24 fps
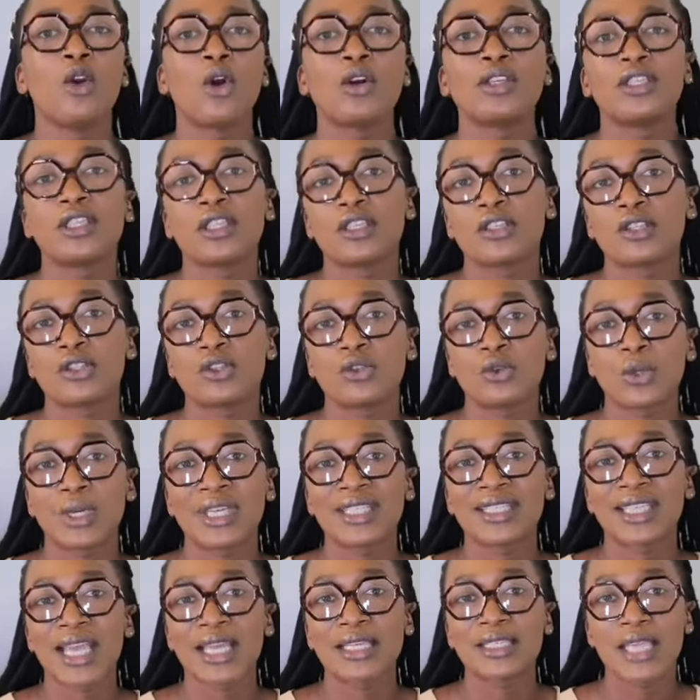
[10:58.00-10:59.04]
not just to
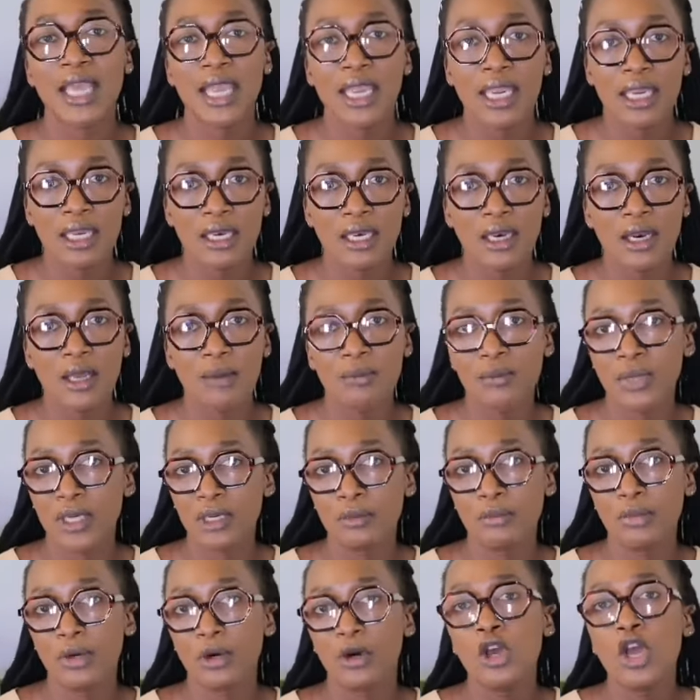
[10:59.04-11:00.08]
entertain
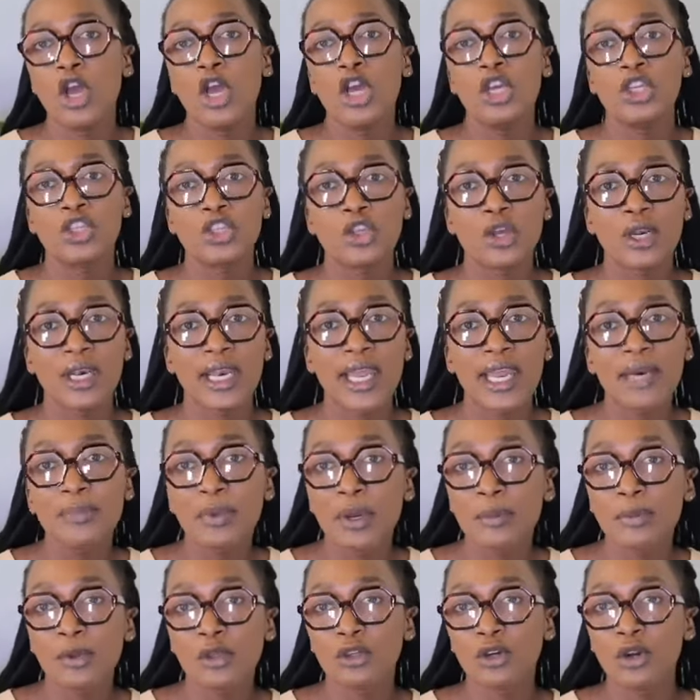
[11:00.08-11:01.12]
people. So let
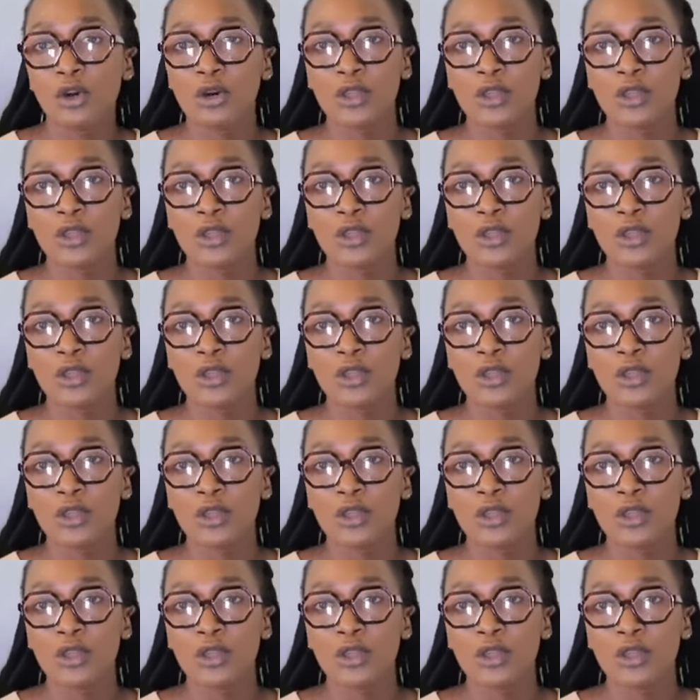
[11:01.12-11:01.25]
people